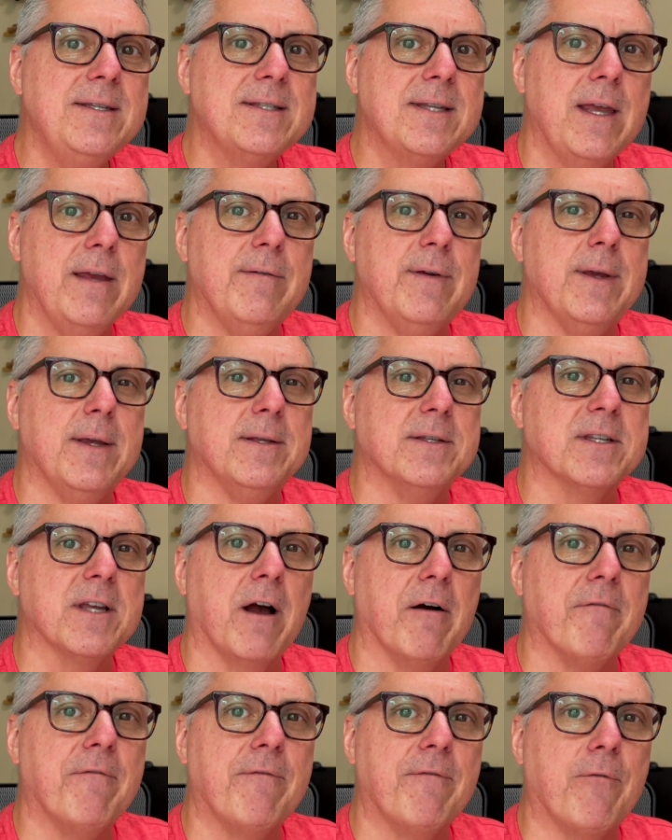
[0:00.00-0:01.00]
savings
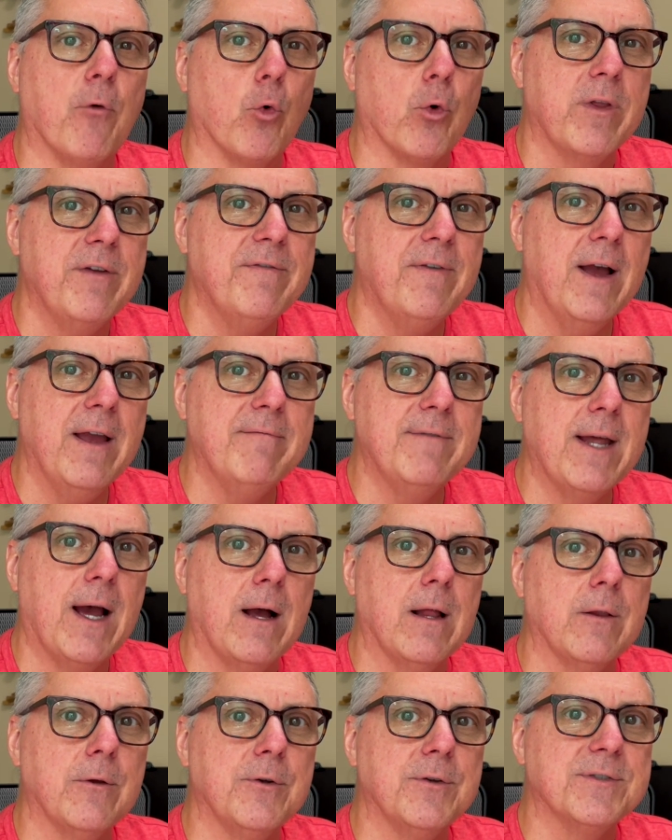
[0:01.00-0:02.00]
of
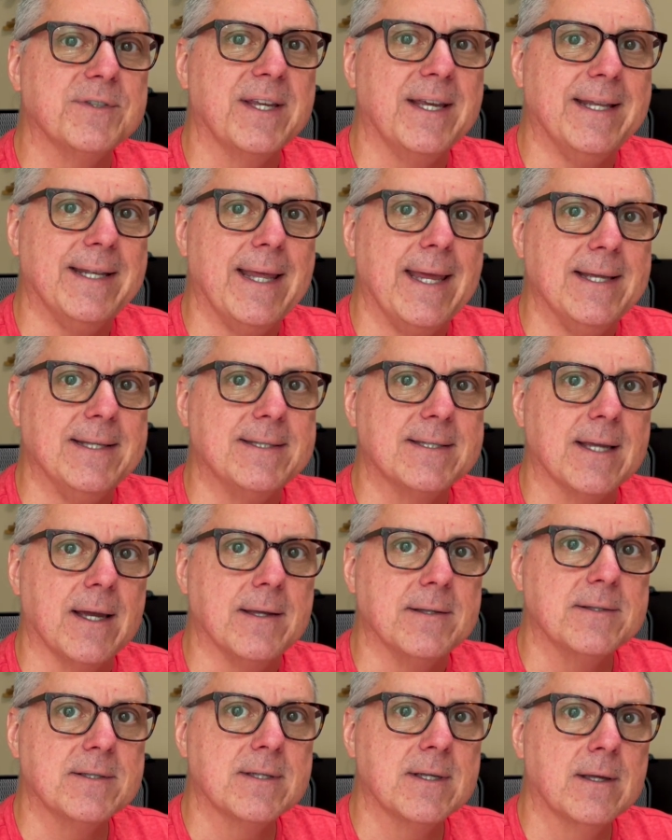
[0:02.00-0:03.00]

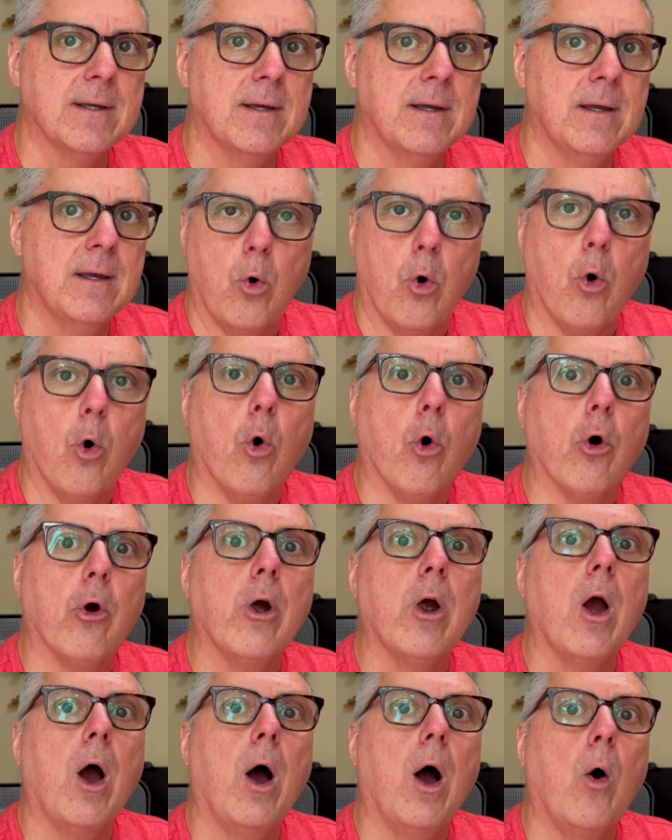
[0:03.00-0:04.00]
$45.08
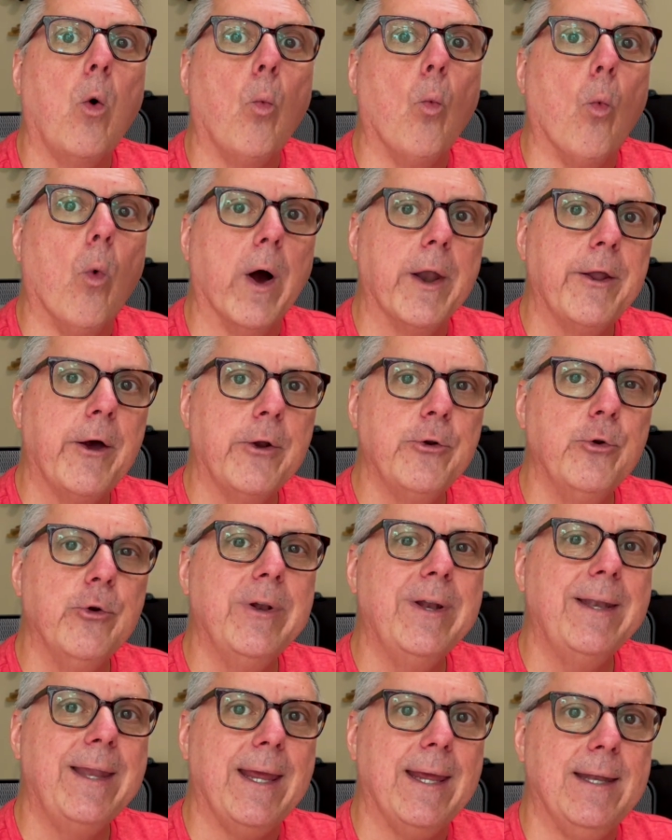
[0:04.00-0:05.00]
or
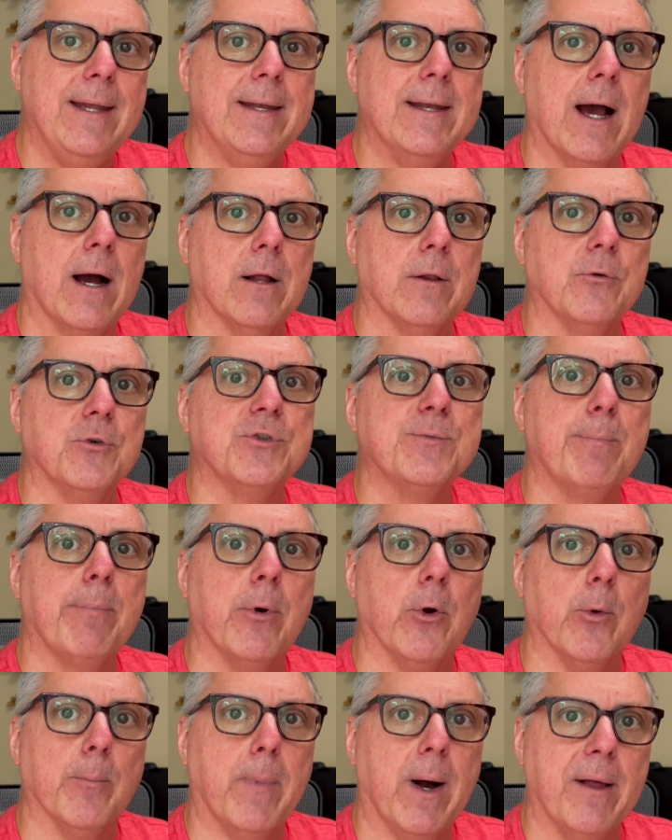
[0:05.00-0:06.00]
$180
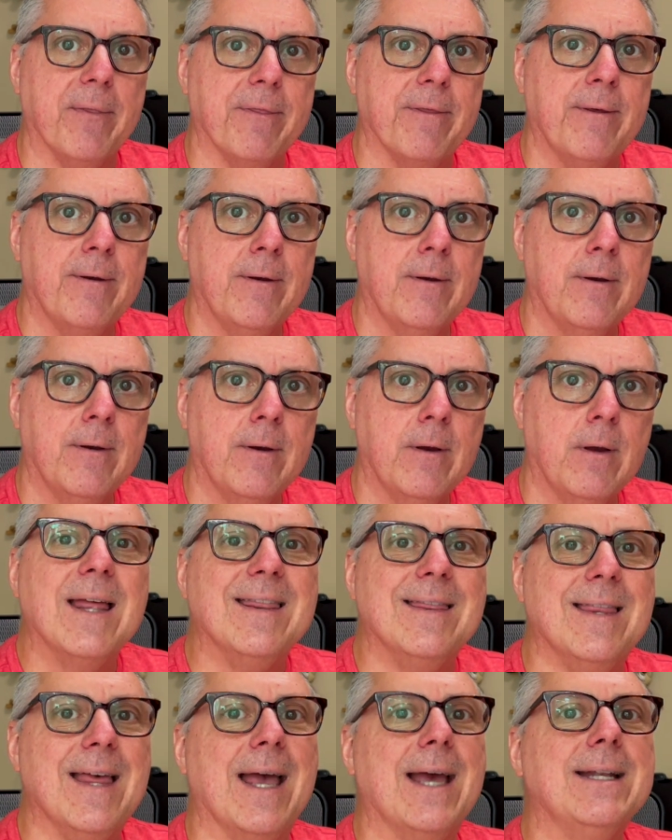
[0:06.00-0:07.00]
per month.
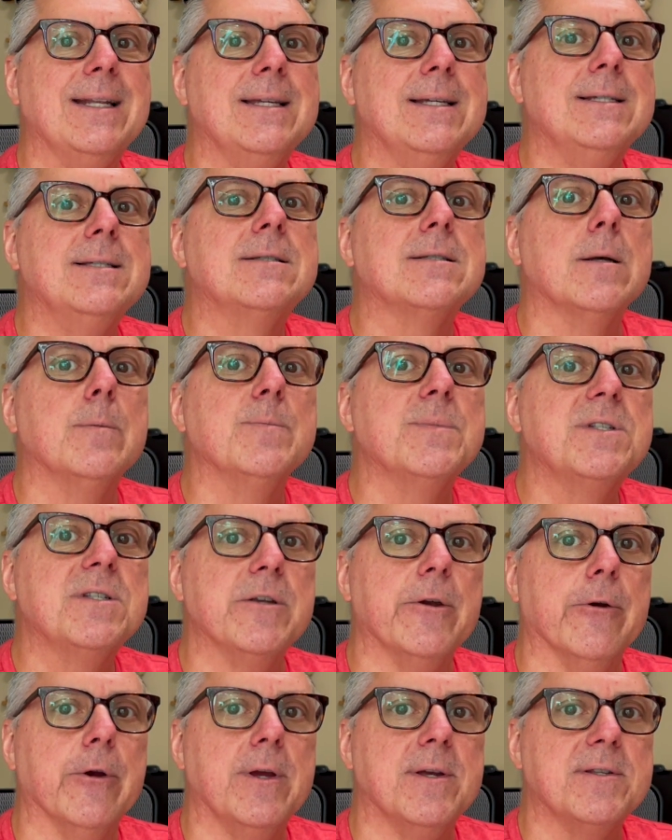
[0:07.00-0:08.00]
That is some
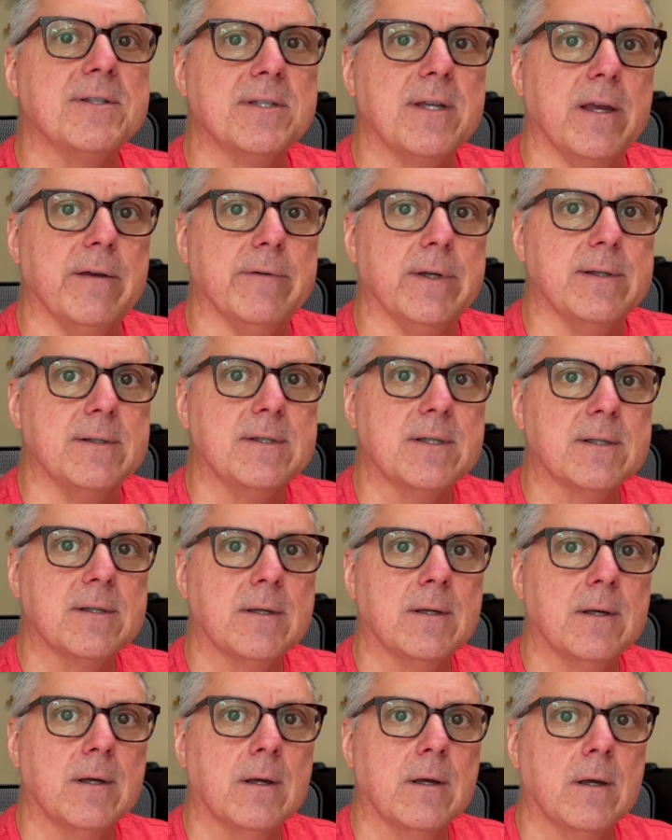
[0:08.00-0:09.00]
serious savings.
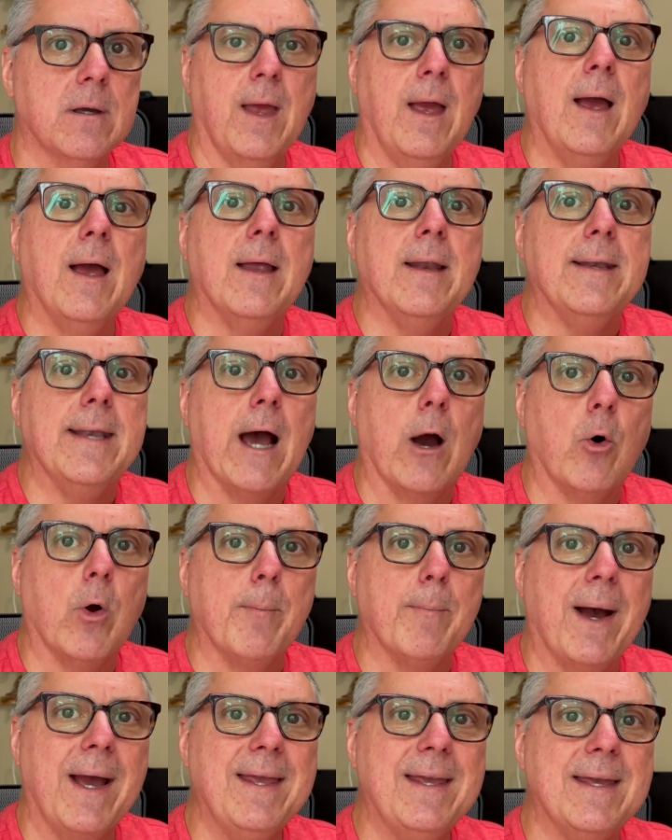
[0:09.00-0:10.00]
Now in
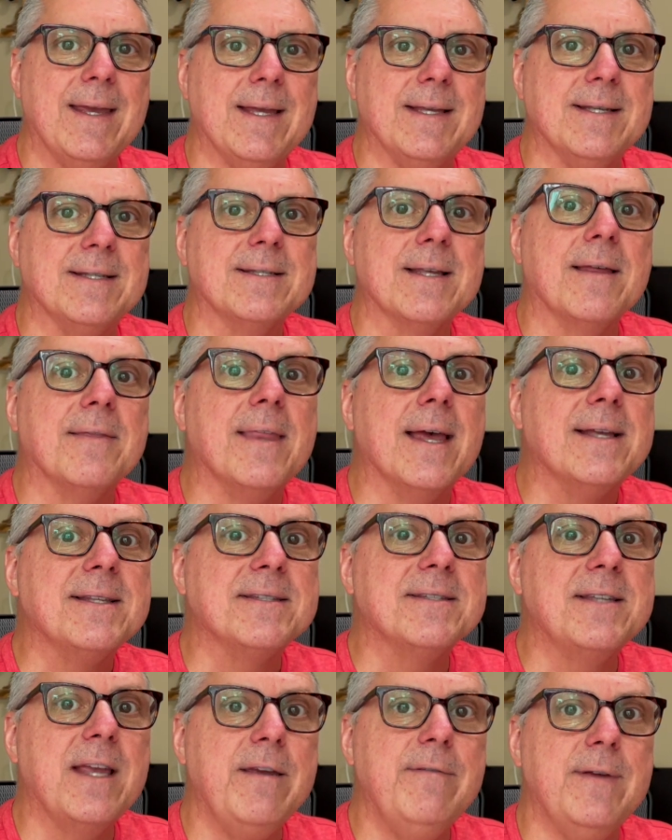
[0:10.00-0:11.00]
my case, that
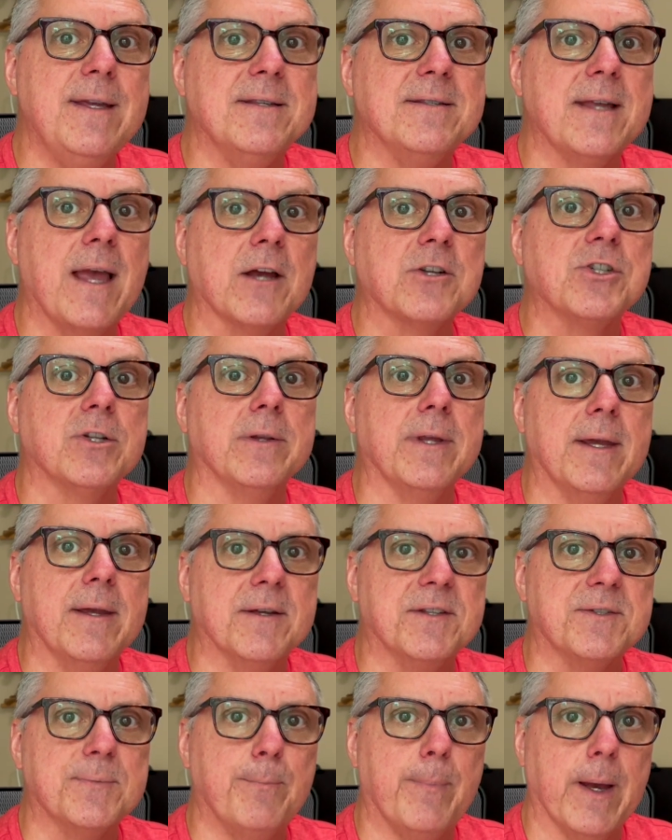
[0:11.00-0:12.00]
savings actually
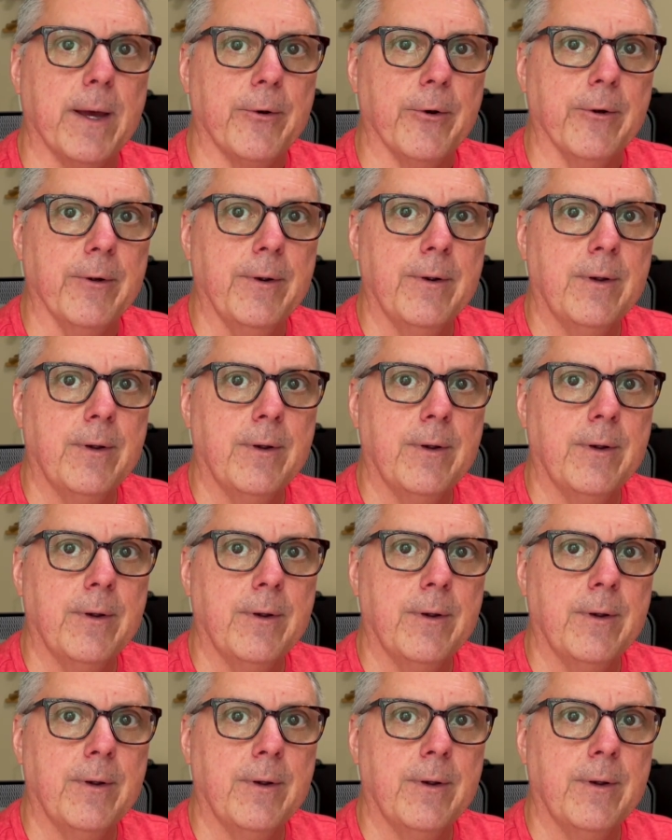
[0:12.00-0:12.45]
gets better.